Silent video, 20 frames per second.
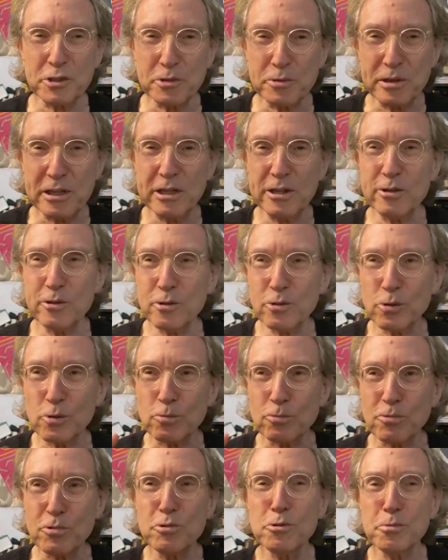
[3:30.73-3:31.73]
You hear the
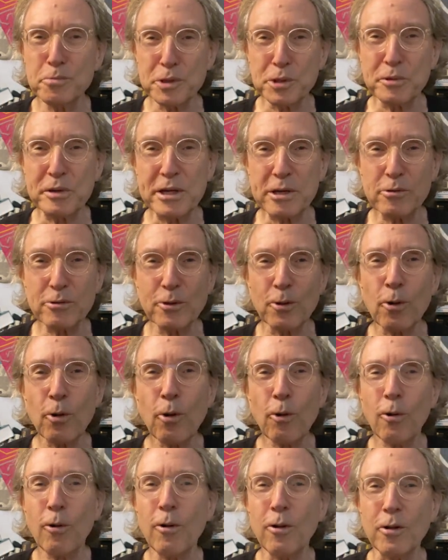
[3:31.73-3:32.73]
room, you hear the
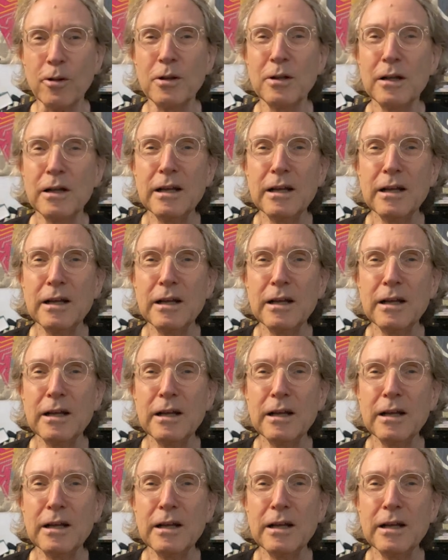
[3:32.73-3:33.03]
hall,